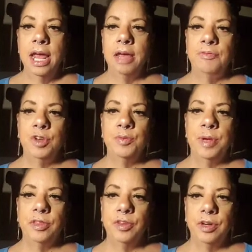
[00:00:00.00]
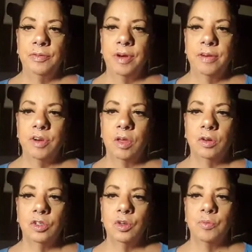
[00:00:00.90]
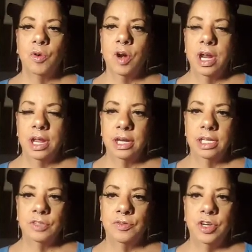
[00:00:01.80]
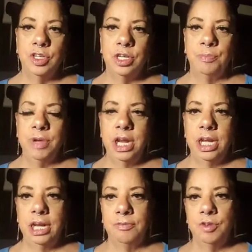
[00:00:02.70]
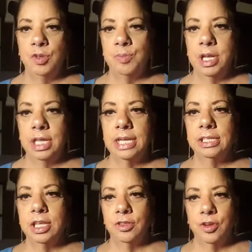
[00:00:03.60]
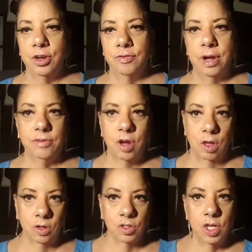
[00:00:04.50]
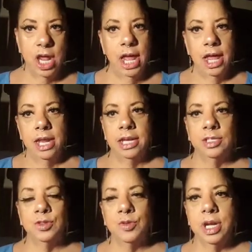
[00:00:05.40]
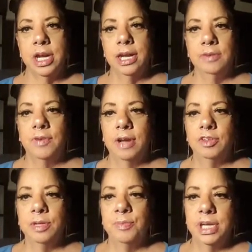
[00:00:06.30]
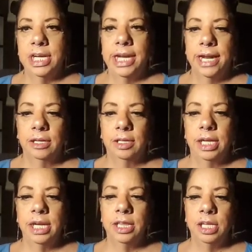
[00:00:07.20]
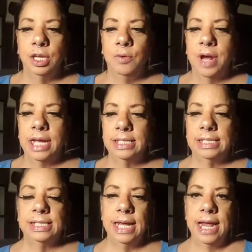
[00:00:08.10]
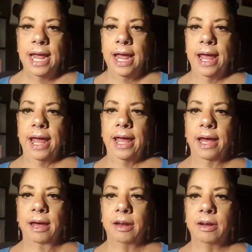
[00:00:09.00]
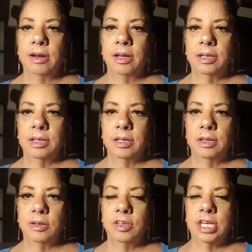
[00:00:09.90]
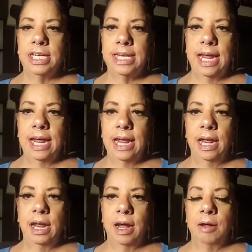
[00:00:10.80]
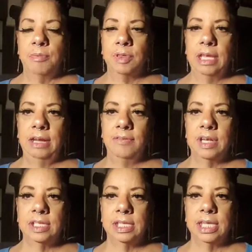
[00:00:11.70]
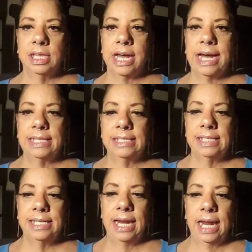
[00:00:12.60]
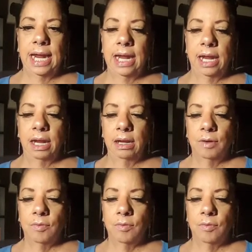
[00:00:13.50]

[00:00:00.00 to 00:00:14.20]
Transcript: If you spend $35 or more, it is free shipping. If you spend less than $35, it is $3.95 shipping and handling in the U.S. And today, I believe, is the last day.